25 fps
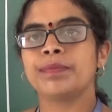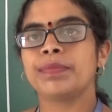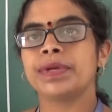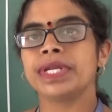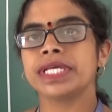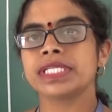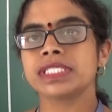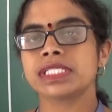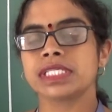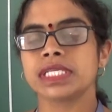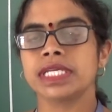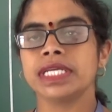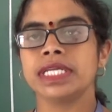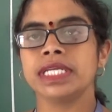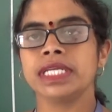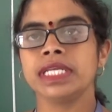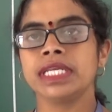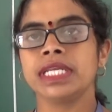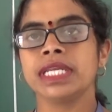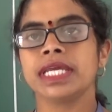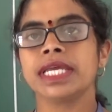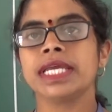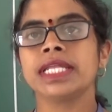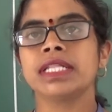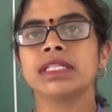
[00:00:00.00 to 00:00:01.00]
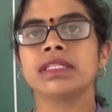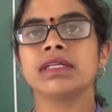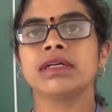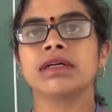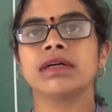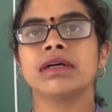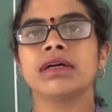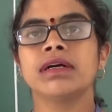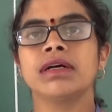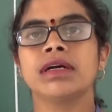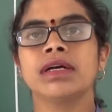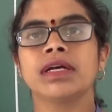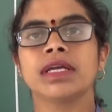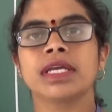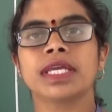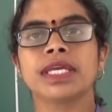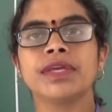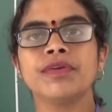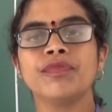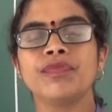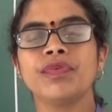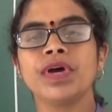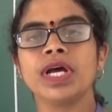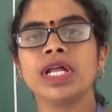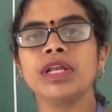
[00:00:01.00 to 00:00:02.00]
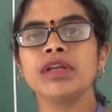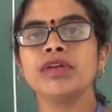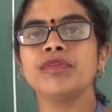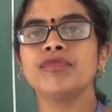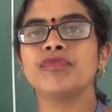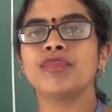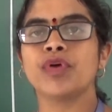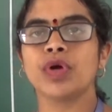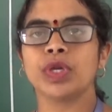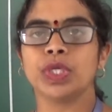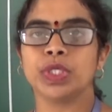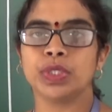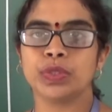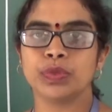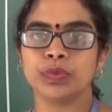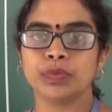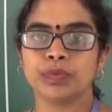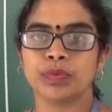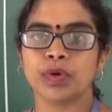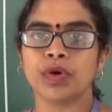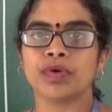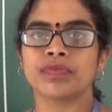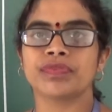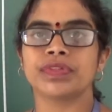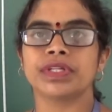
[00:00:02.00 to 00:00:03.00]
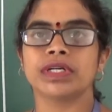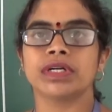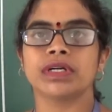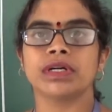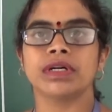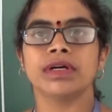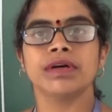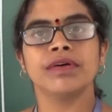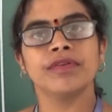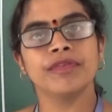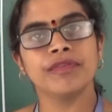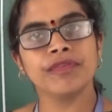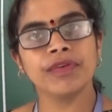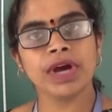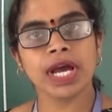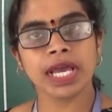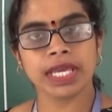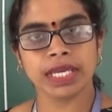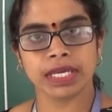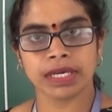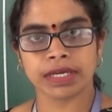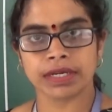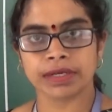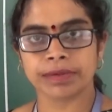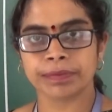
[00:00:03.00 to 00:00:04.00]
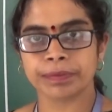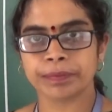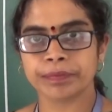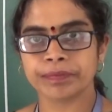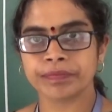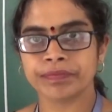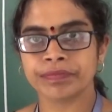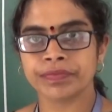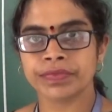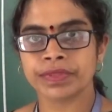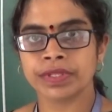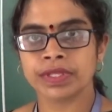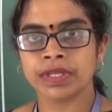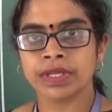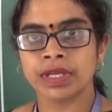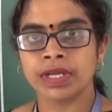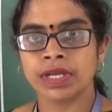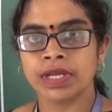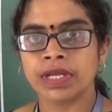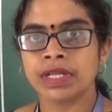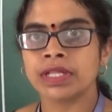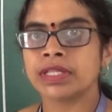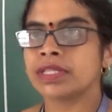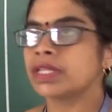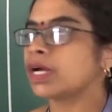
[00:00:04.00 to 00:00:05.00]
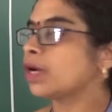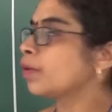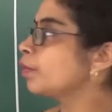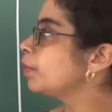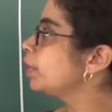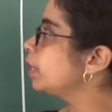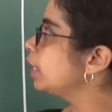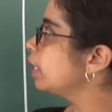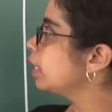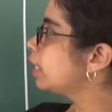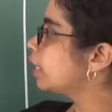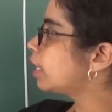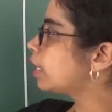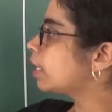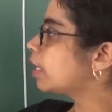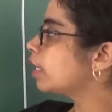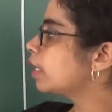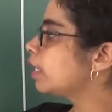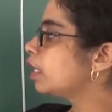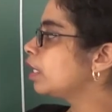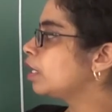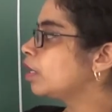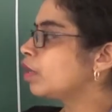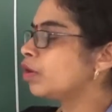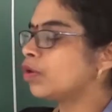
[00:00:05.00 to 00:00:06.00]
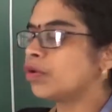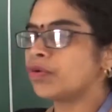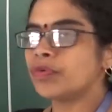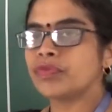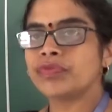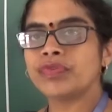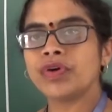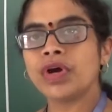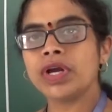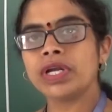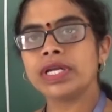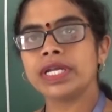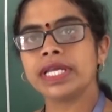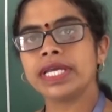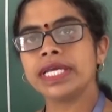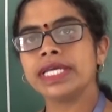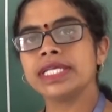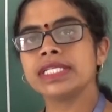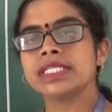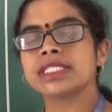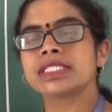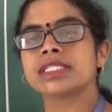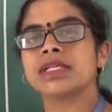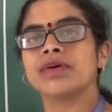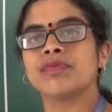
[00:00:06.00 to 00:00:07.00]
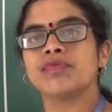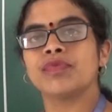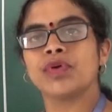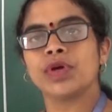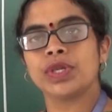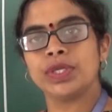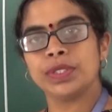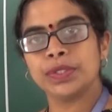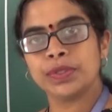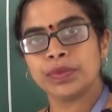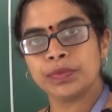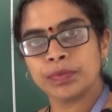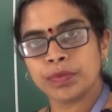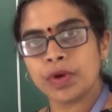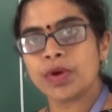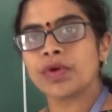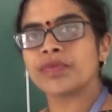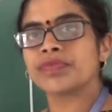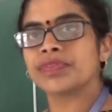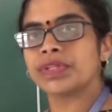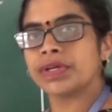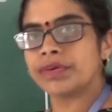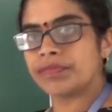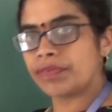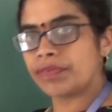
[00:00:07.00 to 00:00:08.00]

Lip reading: present in the given volume of the wire. Now here, what is the volume of the